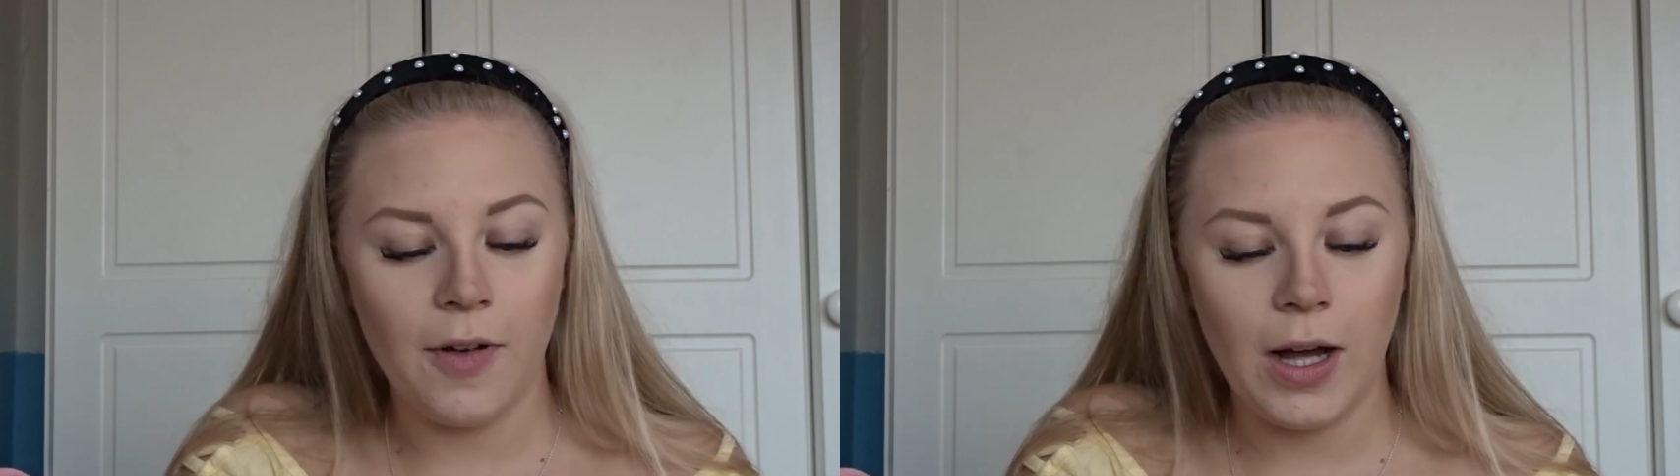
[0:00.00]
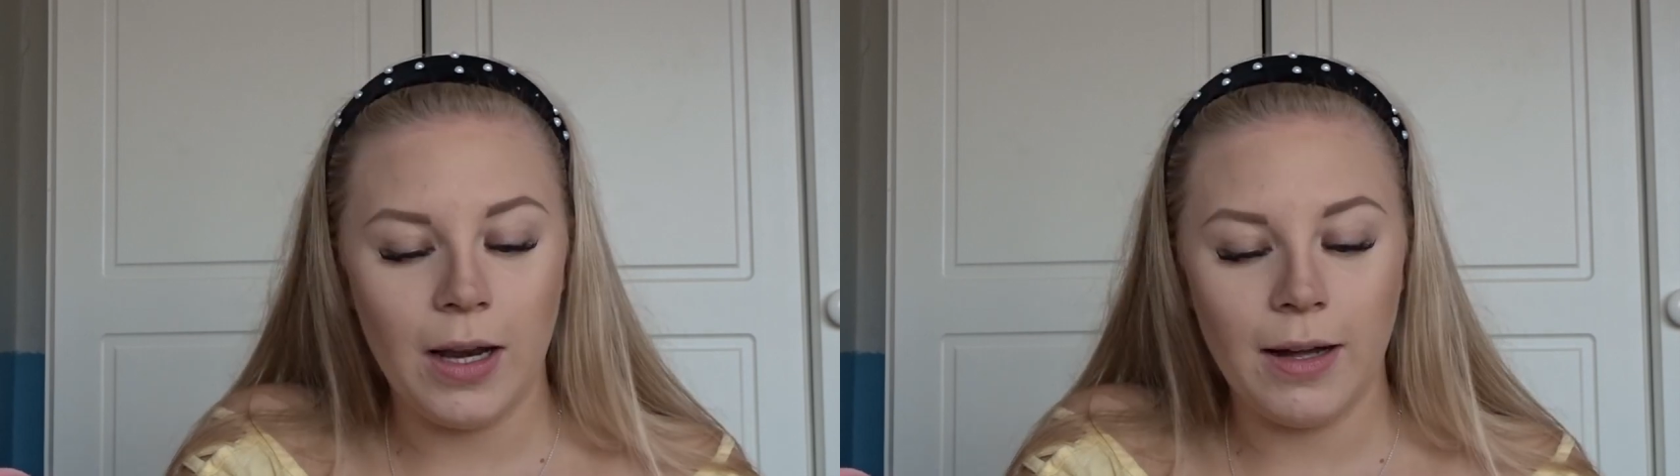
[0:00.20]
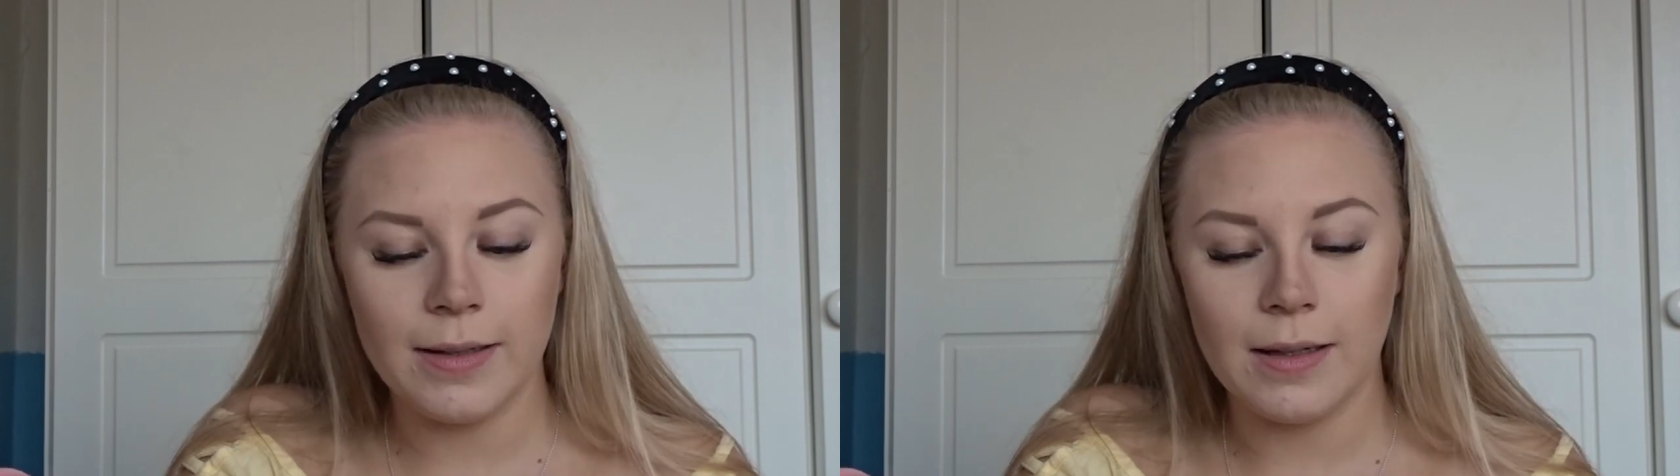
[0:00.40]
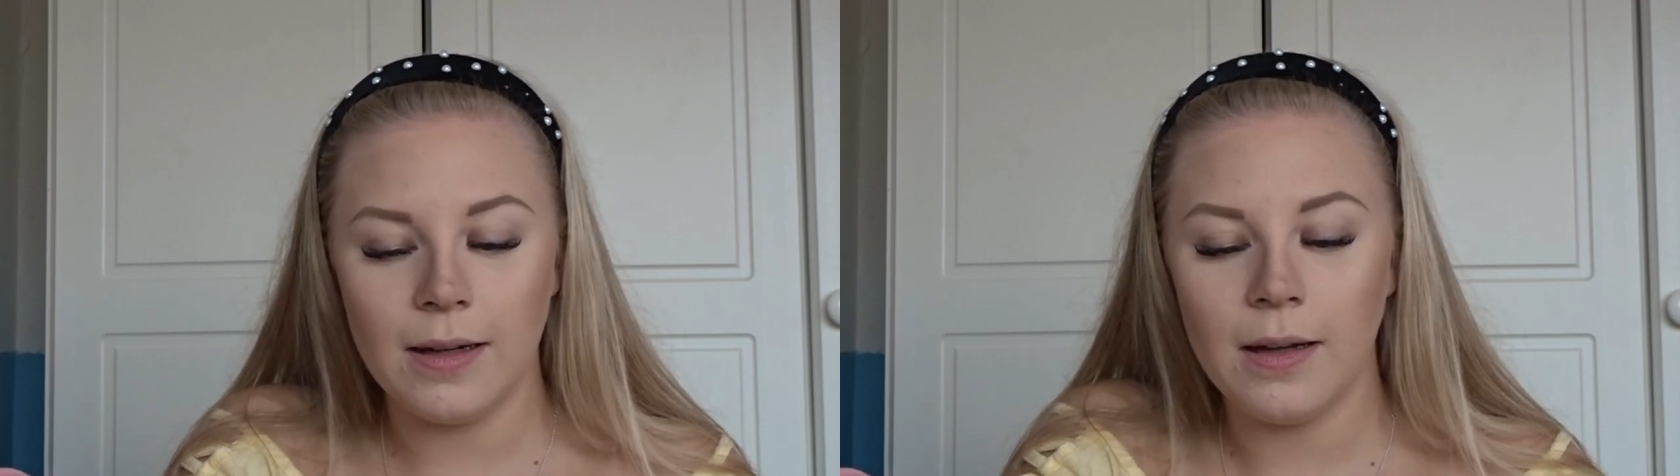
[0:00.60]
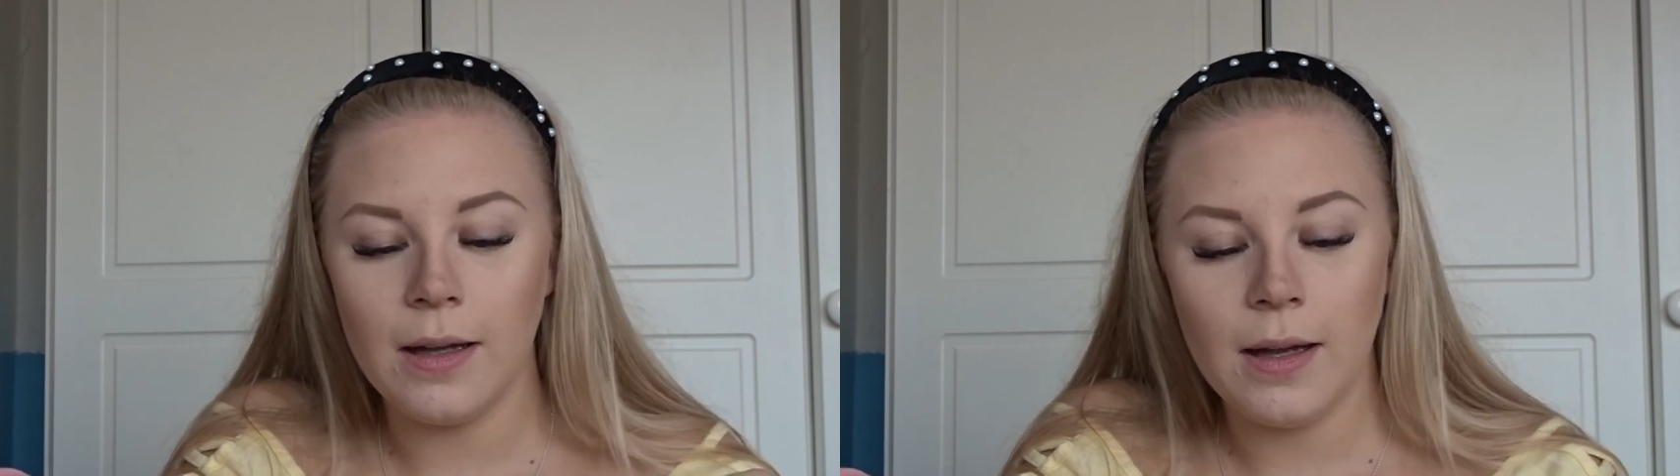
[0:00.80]

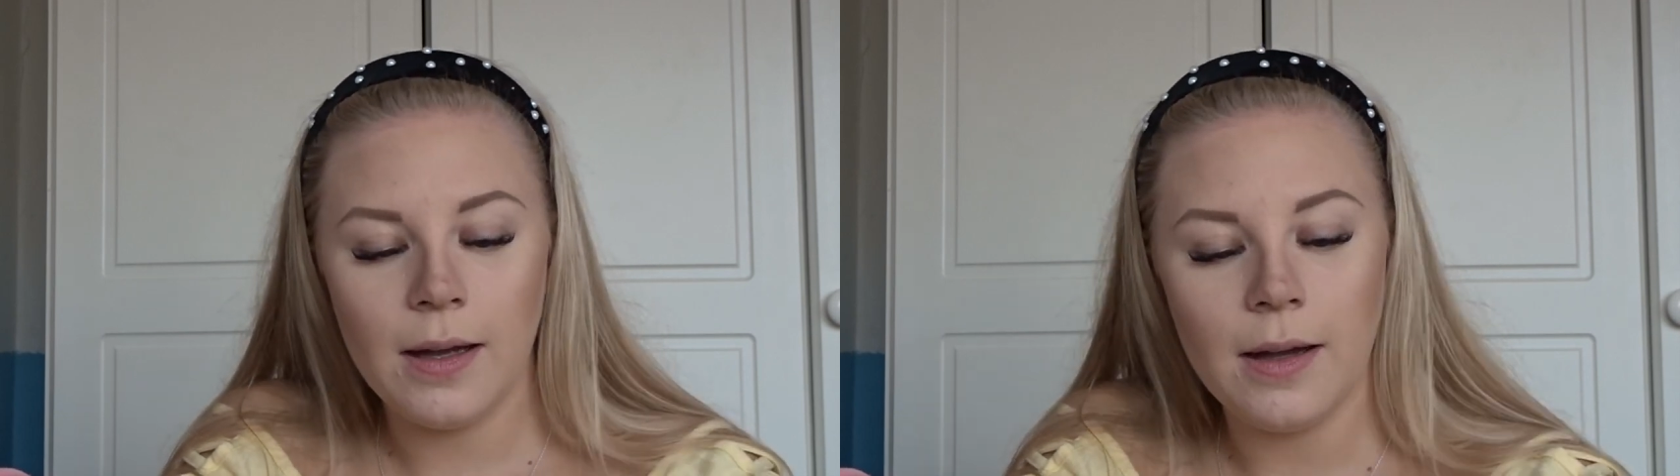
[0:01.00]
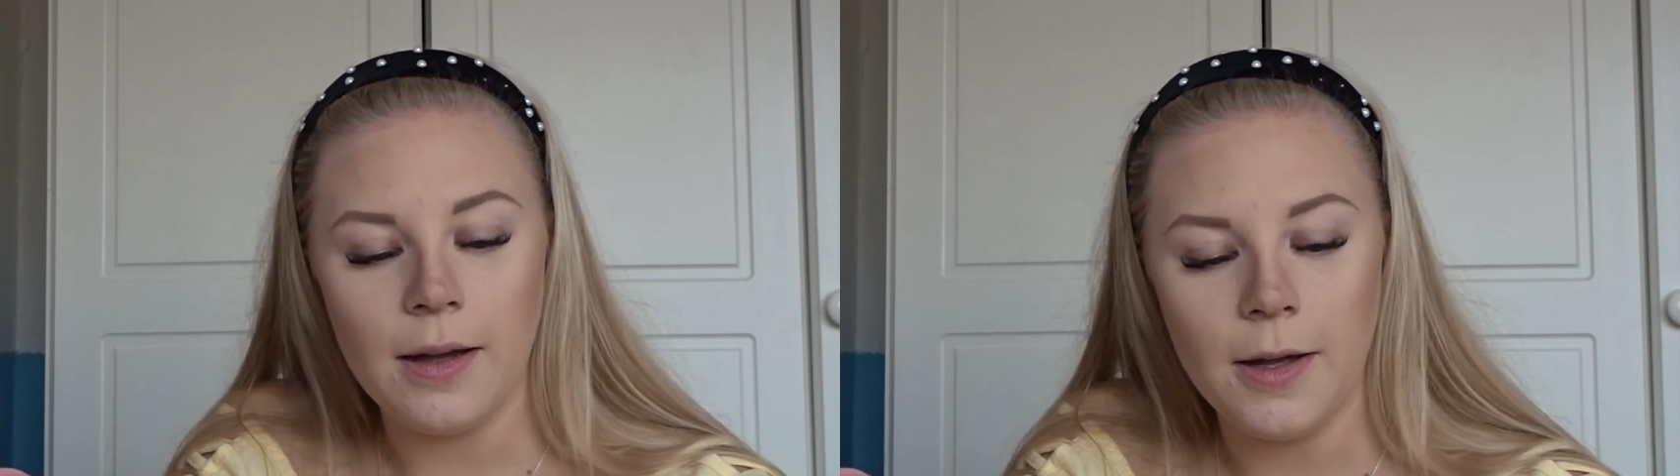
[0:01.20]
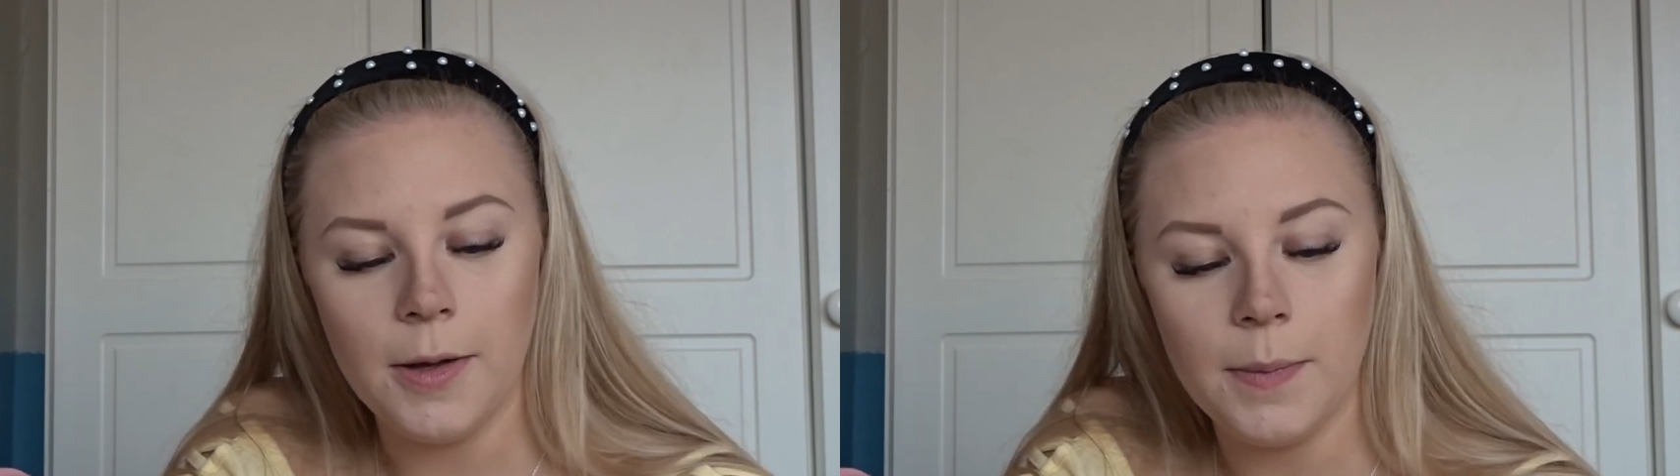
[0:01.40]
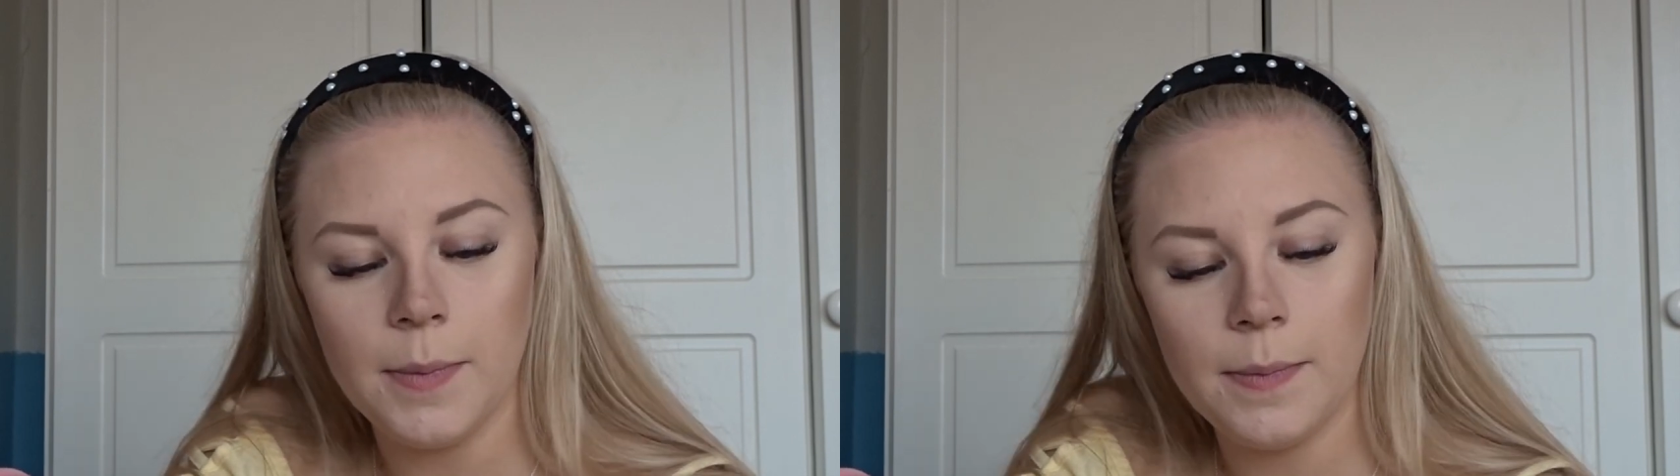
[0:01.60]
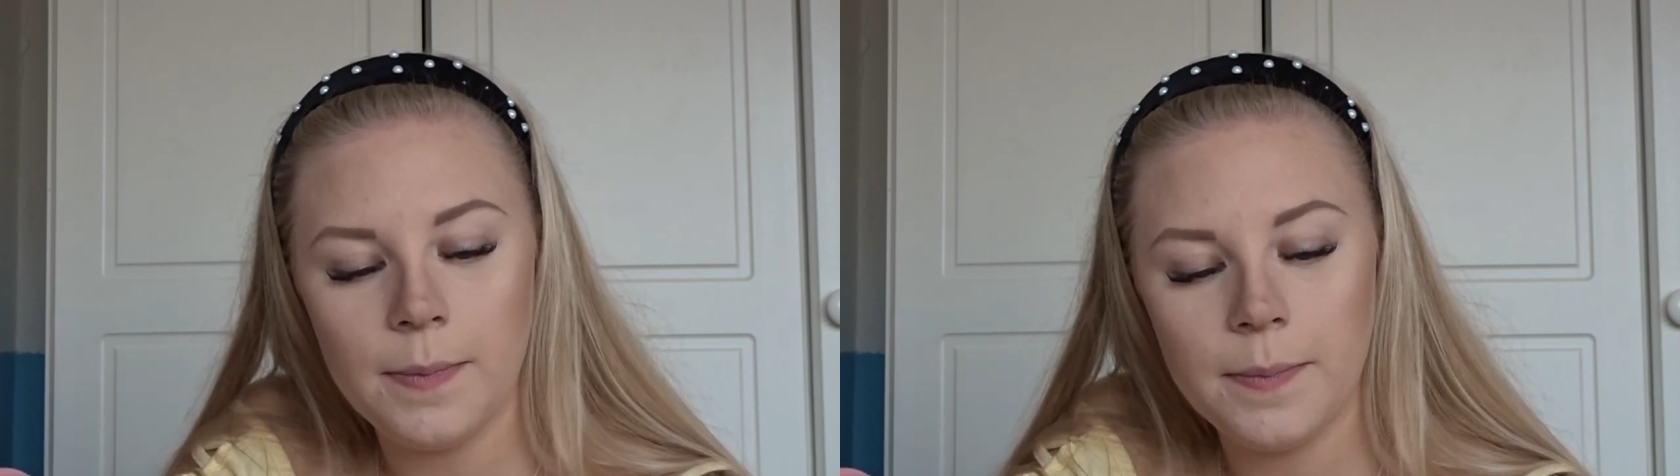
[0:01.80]
highlighter um,